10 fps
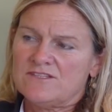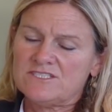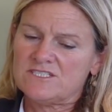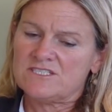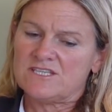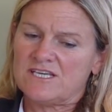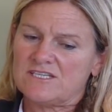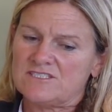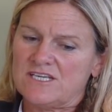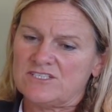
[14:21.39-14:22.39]
This is the thing
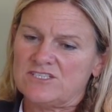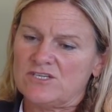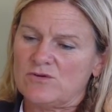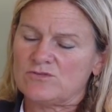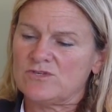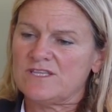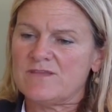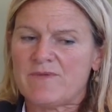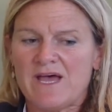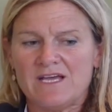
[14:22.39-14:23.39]
is that, in the
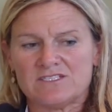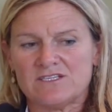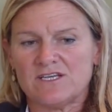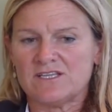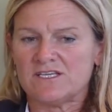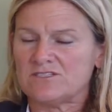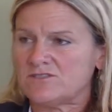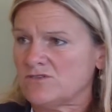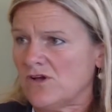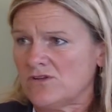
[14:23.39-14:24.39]
past, and I think it's
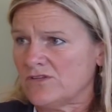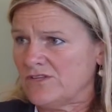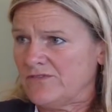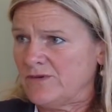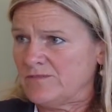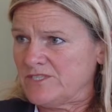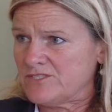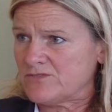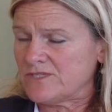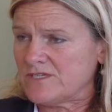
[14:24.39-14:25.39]
not only the film
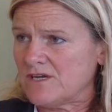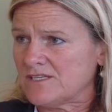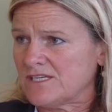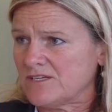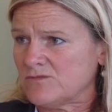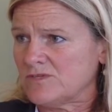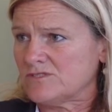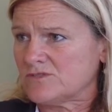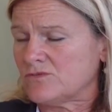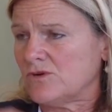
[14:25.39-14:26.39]
industry, I think it runs
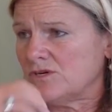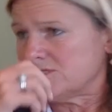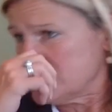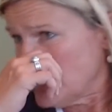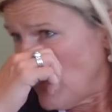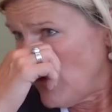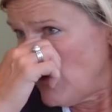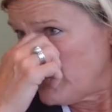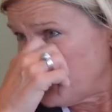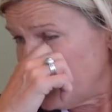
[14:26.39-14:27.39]
across all
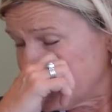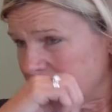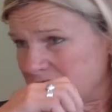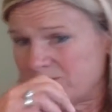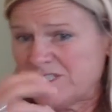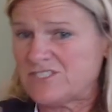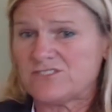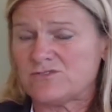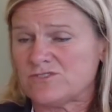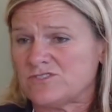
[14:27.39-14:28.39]
professions. My
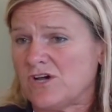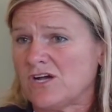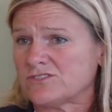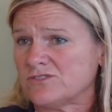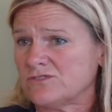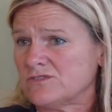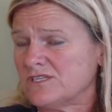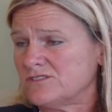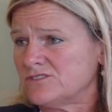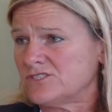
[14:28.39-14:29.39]
sister's a doctor,
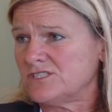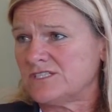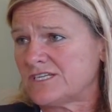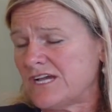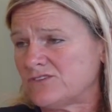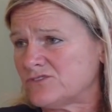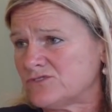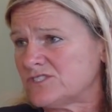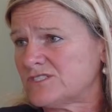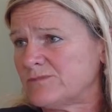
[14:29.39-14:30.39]
and she
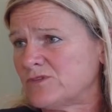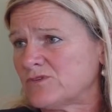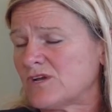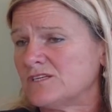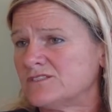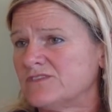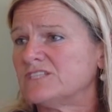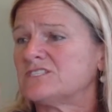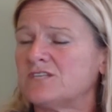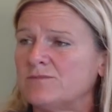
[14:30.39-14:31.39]
encounters similar kind of
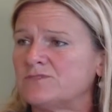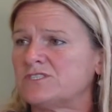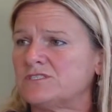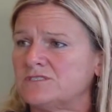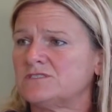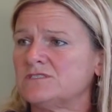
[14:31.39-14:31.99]
assumptions.